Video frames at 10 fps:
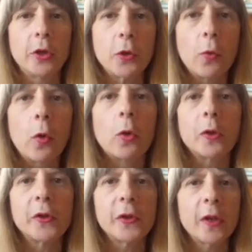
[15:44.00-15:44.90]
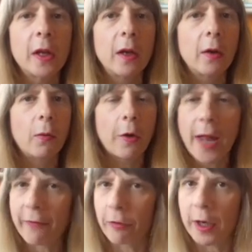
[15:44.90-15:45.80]
towards
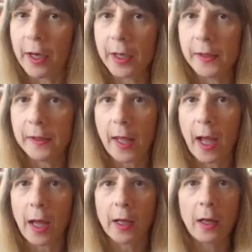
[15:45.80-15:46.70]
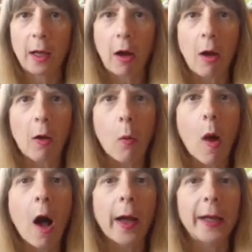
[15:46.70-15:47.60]
whatever it is that our
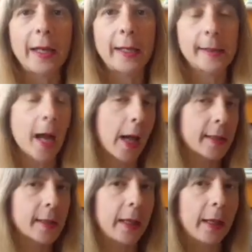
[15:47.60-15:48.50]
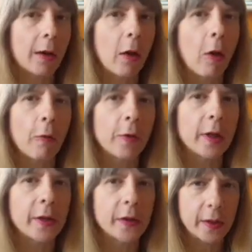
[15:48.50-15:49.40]
why is asking of
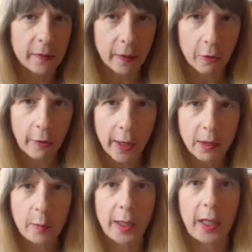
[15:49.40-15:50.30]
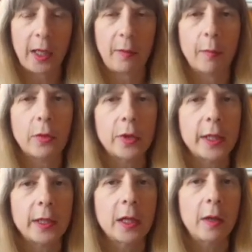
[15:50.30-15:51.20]
us. It's an incredibly
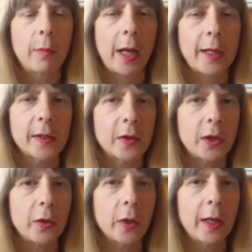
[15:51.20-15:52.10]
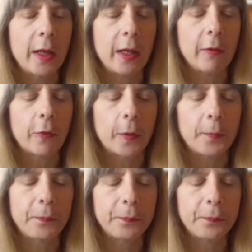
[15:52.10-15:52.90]
embodied place to live from.